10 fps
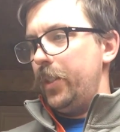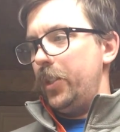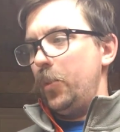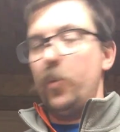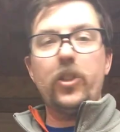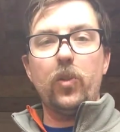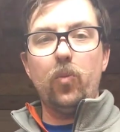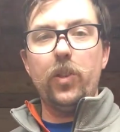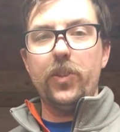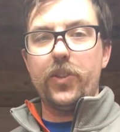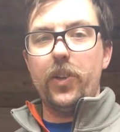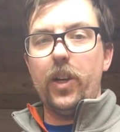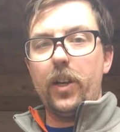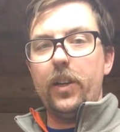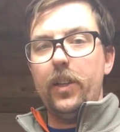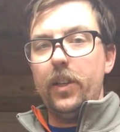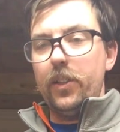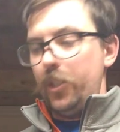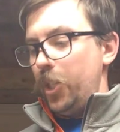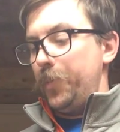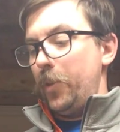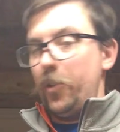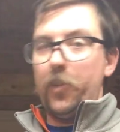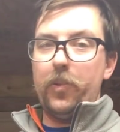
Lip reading: original wooden stock, then you might want